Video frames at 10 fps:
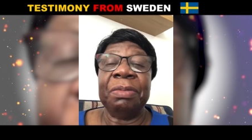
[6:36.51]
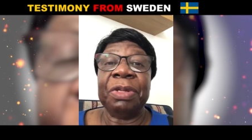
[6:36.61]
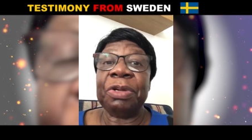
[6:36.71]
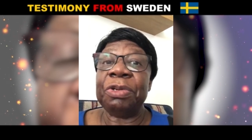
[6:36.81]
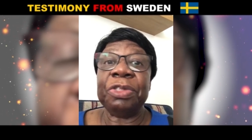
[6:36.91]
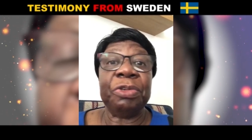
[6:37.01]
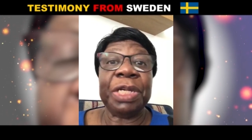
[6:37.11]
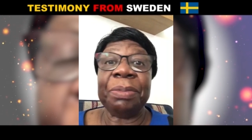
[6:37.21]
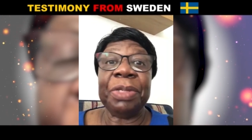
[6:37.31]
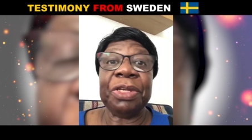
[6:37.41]
Because
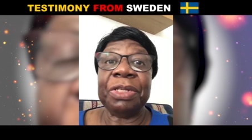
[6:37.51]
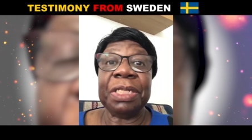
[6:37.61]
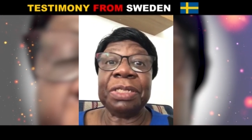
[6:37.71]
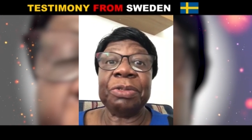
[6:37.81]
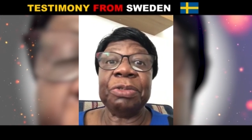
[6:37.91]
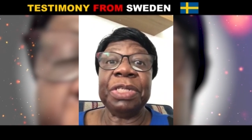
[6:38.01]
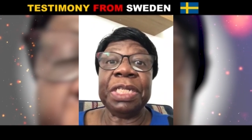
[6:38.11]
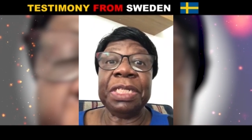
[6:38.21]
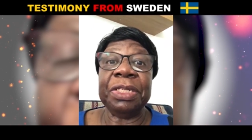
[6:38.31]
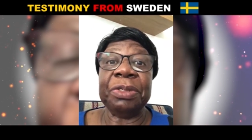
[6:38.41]
we are millions who
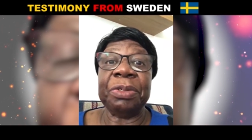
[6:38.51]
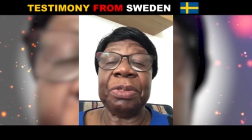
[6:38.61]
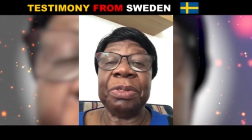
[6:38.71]
need you.